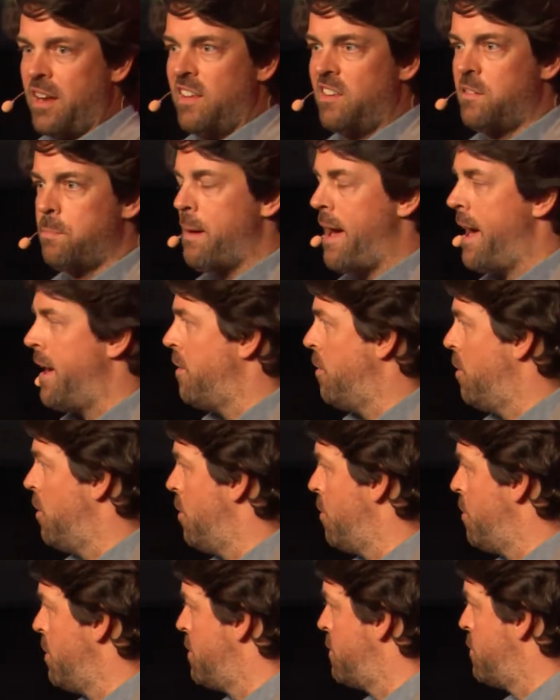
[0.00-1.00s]
this
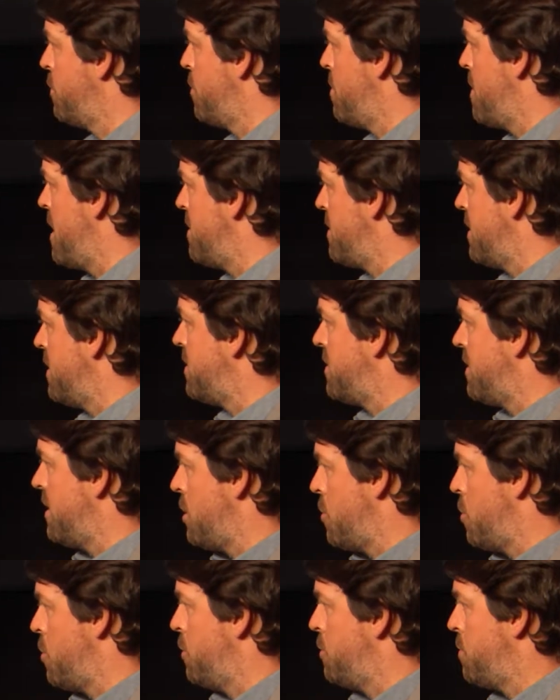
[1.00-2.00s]
panel with two amazing
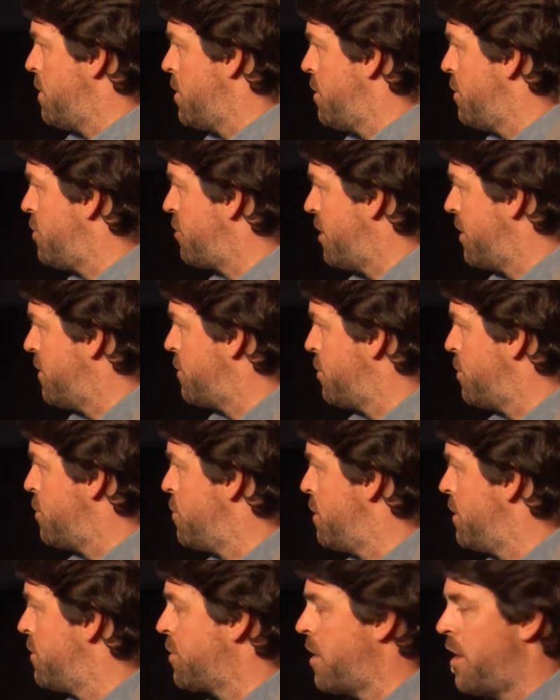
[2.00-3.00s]
CEOs. We got a chance to know
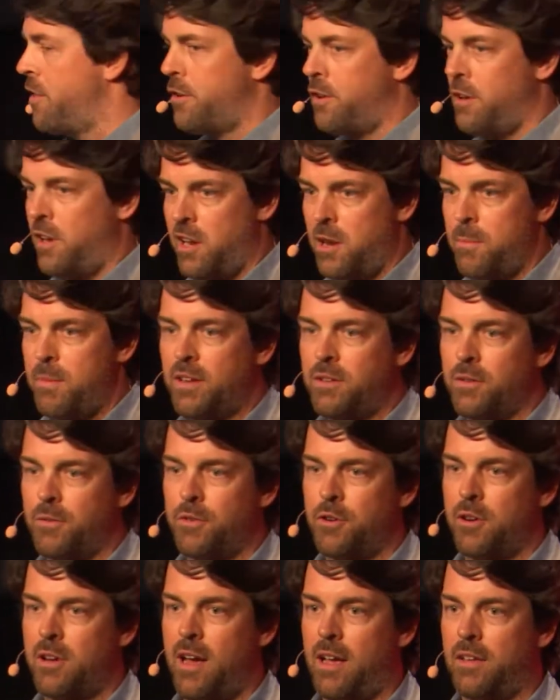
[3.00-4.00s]
each other a little bit over
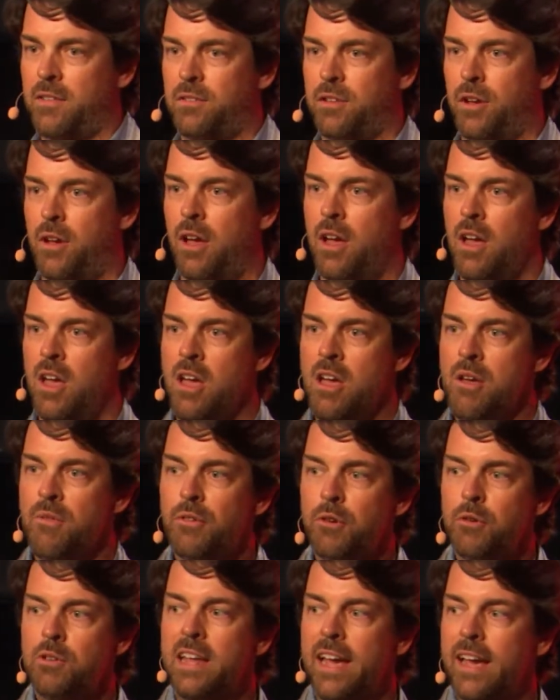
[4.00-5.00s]
the last
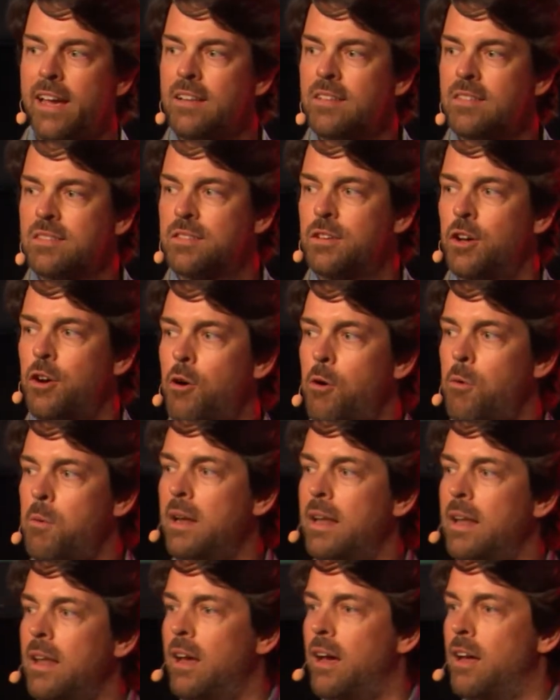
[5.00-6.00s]
few days, so
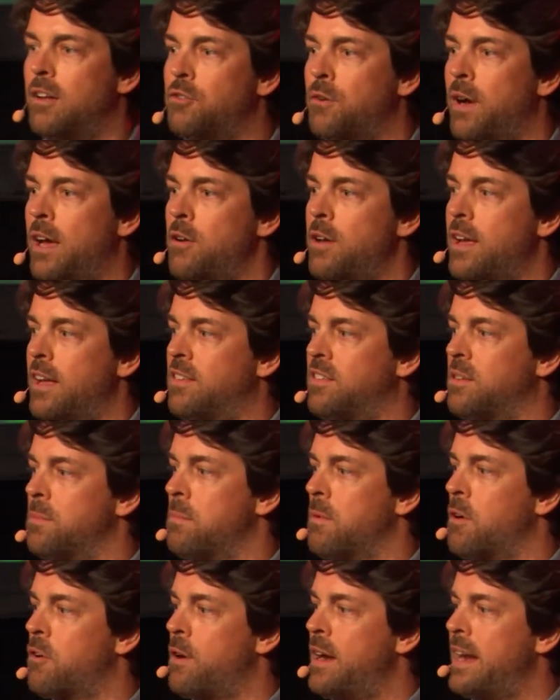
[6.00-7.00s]
we'll try to get
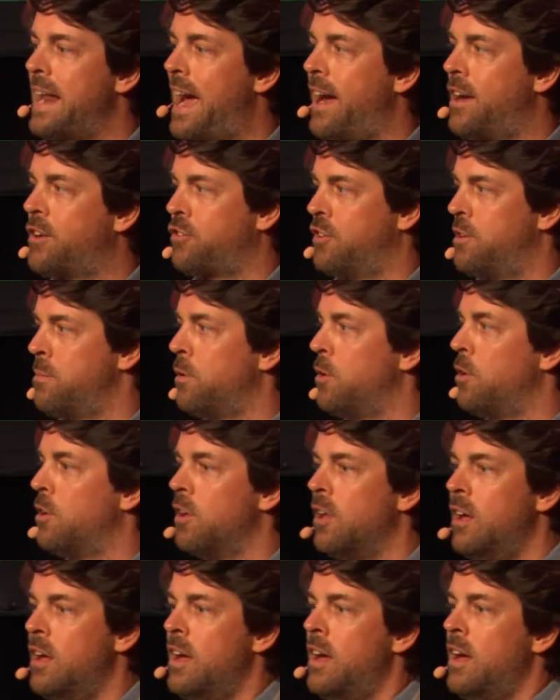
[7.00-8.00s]
some great
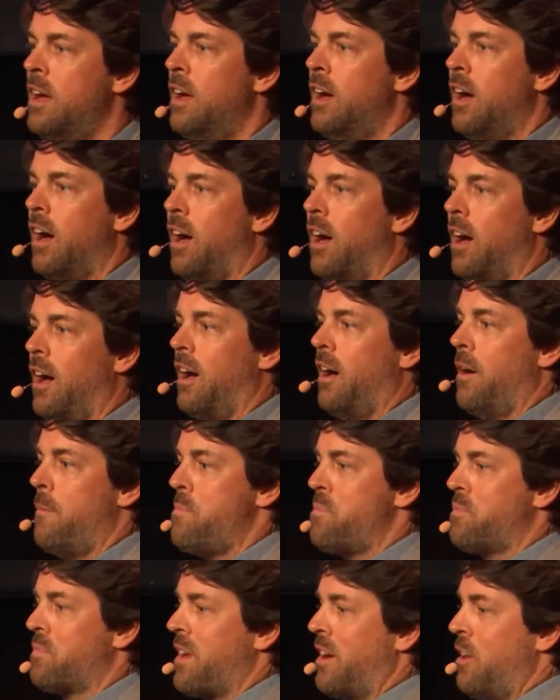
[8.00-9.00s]
actionable
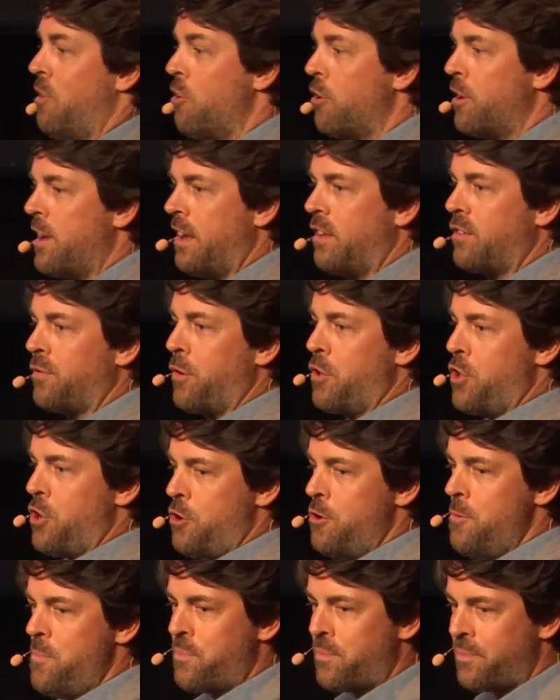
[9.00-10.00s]
learnings for you.